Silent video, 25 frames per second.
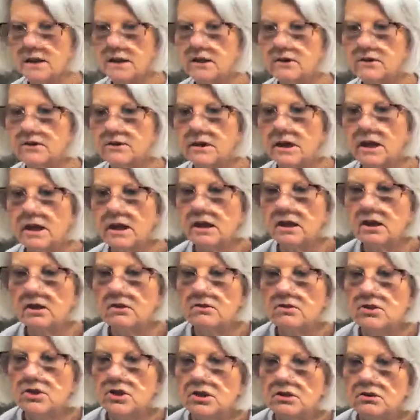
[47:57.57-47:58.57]
here. Thank
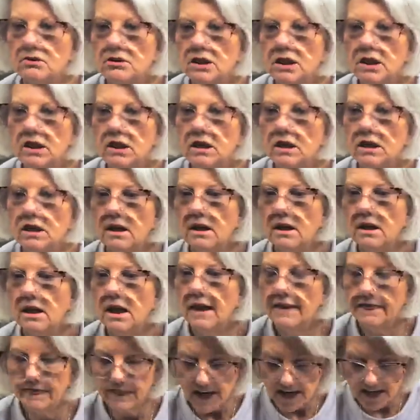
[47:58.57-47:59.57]
you, Judy.
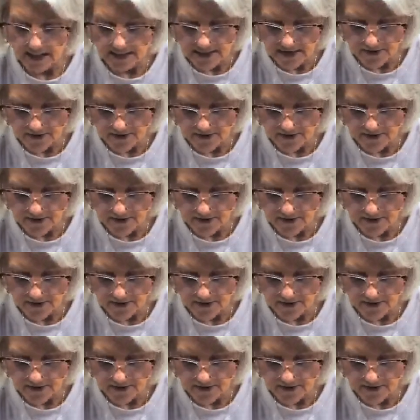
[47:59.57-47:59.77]
And thanks